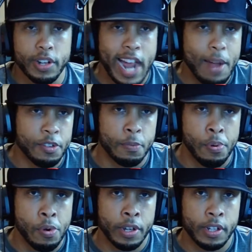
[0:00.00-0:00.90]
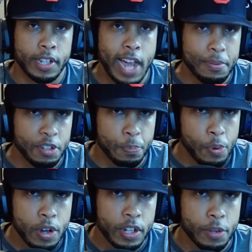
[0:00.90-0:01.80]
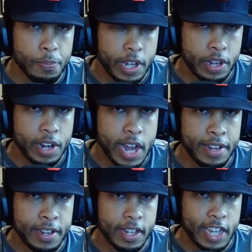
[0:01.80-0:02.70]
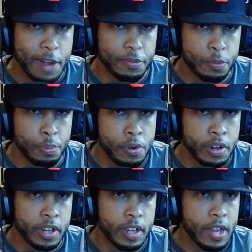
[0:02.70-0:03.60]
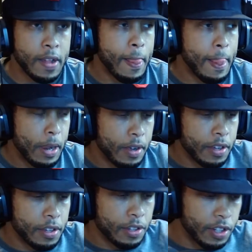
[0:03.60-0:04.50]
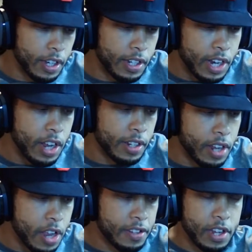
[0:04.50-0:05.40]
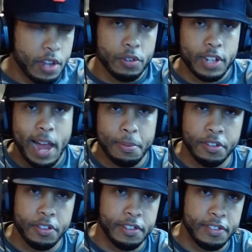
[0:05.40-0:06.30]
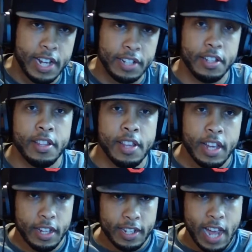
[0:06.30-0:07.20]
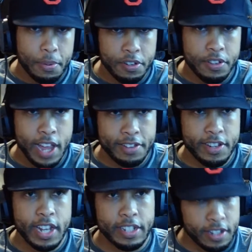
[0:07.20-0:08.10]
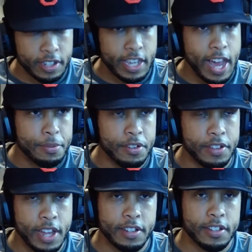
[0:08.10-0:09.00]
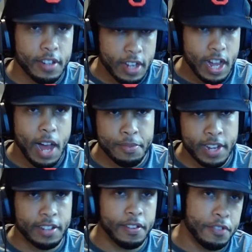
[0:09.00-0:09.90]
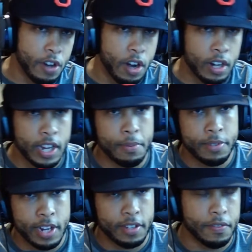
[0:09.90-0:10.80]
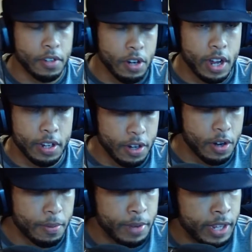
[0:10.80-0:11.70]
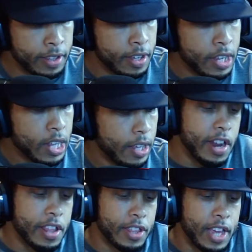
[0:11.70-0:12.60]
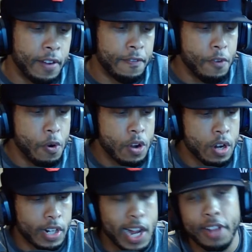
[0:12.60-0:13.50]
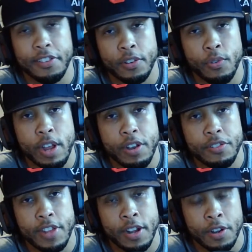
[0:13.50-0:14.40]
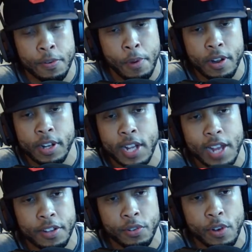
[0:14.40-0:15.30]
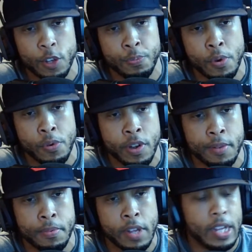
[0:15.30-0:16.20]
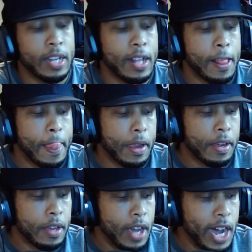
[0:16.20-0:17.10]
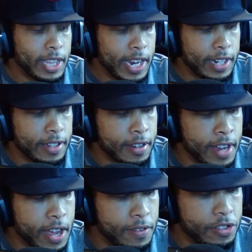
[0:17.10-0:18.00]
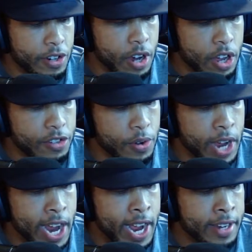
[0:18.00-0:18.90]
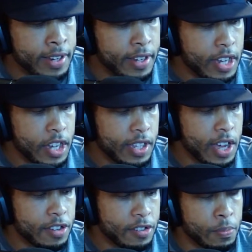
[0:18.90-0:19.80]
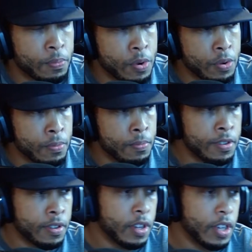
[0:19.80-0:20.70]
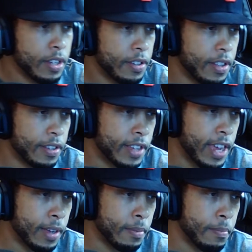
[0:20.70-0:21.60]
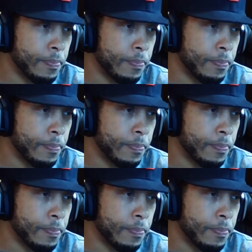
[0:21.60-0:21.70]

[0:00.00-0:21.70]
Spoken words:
capture point. Capture point could be a good idea. Capture point. Get guys killed. Capture this section. Capture that section. Capture that objective, Charlie. Objective. You know what I mean. Another thing, for content creators that are a part of the content creators program, I think the devs should also add custom rooms to this game.